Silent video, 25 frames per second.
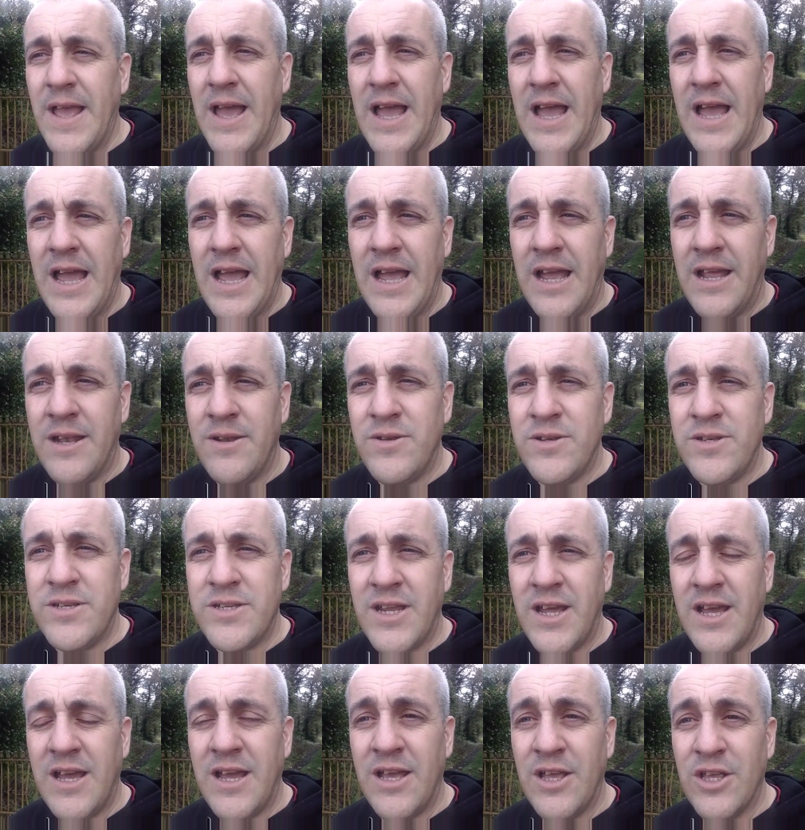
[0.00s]

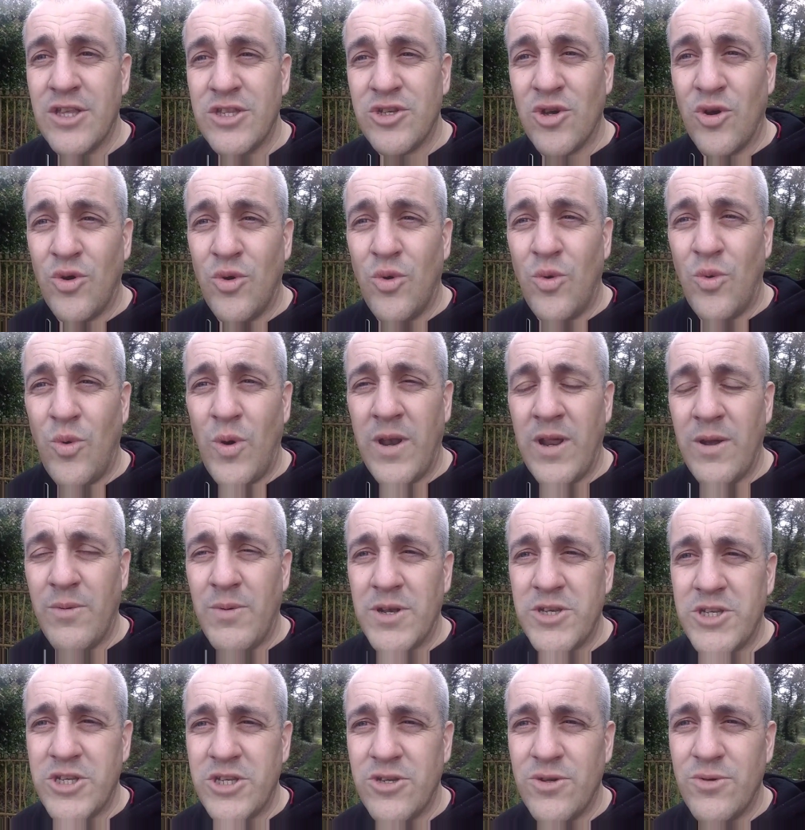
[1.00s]
And so what I
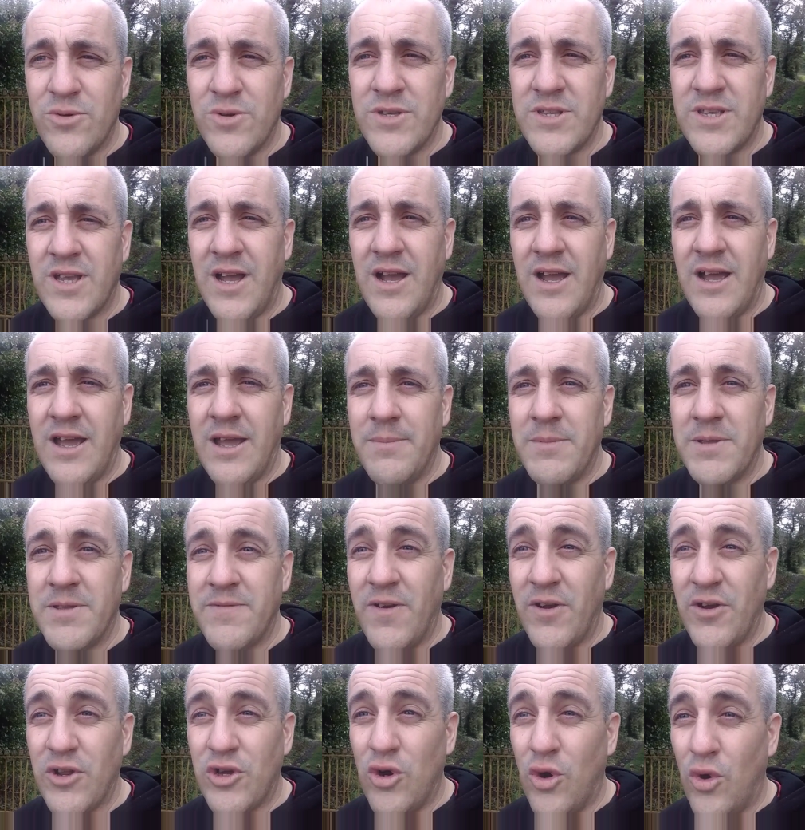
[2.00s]
want to do is, it's
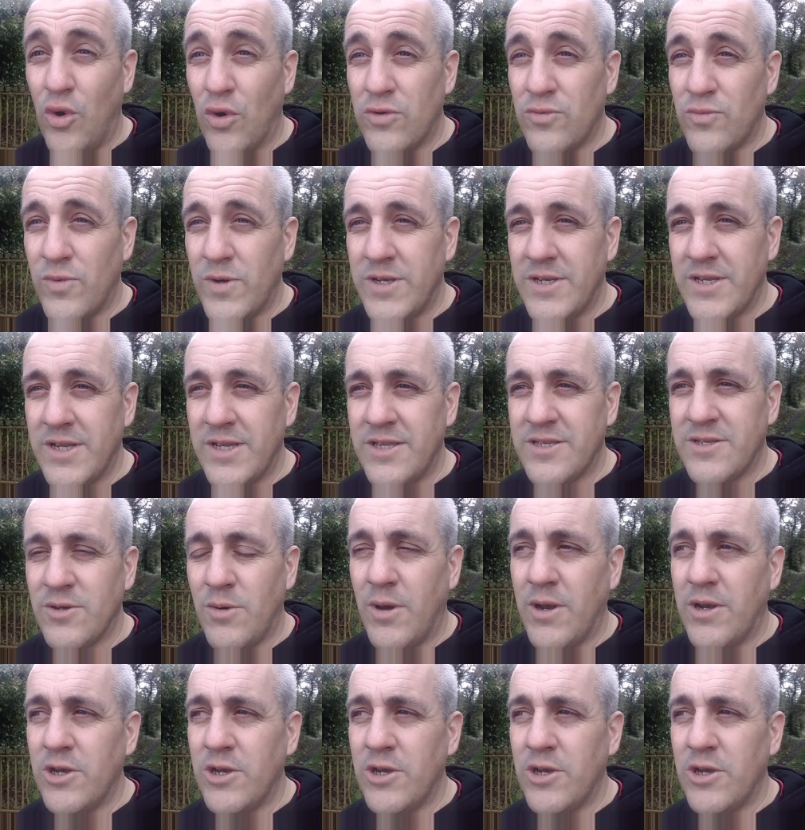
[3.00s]
very cold and windy, so I